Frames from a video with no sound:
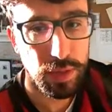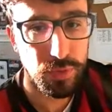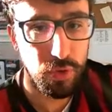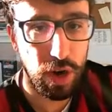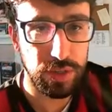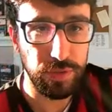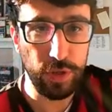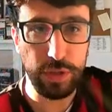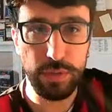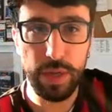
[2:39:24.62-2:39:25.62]

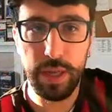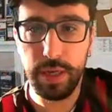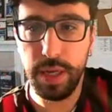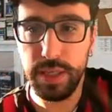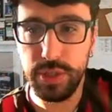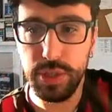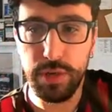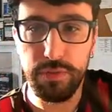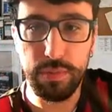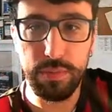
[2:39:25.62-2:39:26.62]
Rashford, a nice
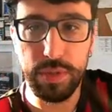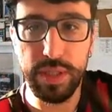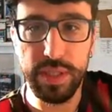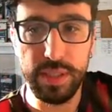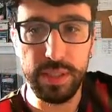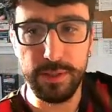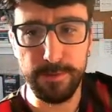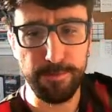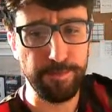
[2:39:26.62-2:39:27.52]
shot from distance.